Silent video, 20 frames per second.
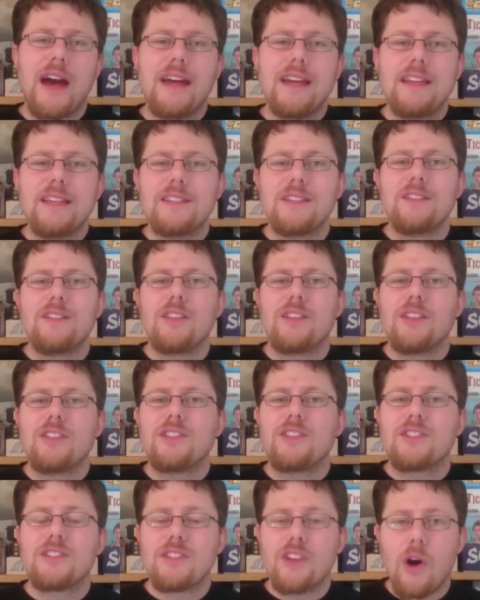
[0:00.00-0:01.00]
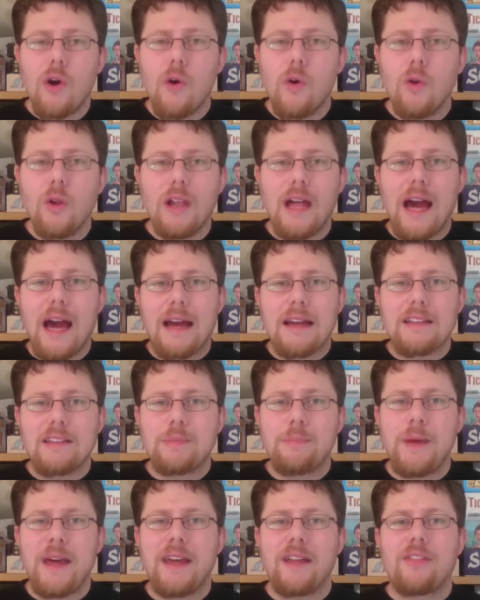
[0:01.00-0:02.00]
that isn't the sole
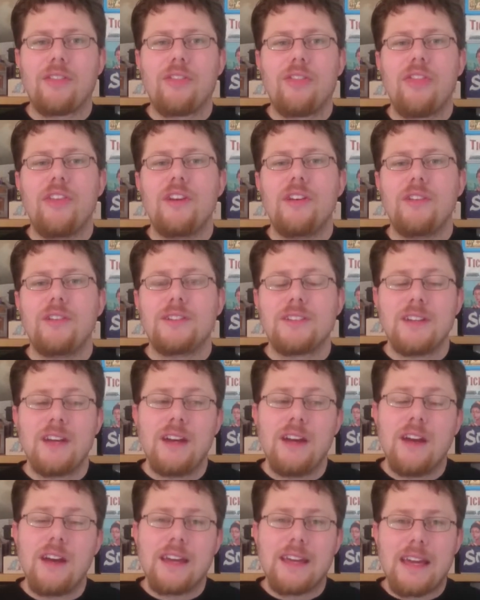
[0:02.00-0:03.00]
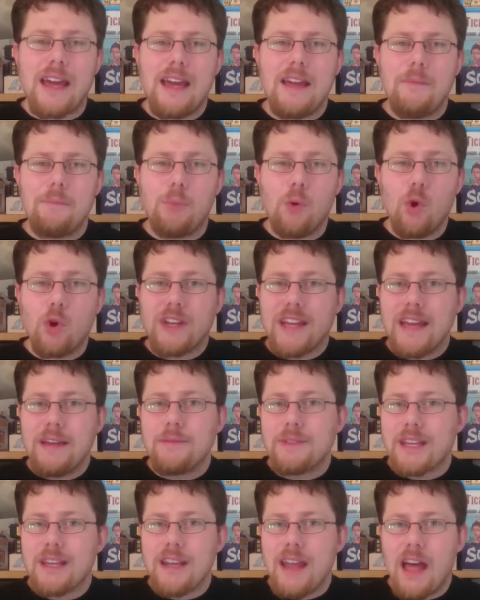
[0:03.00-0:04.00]
aspect that board
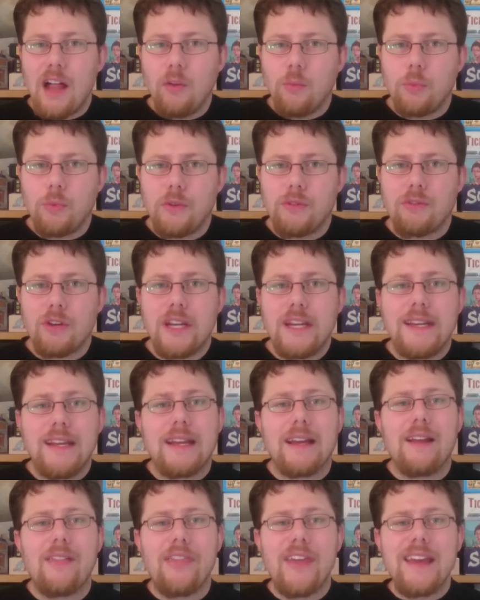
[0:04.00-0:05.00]
games can help with reading.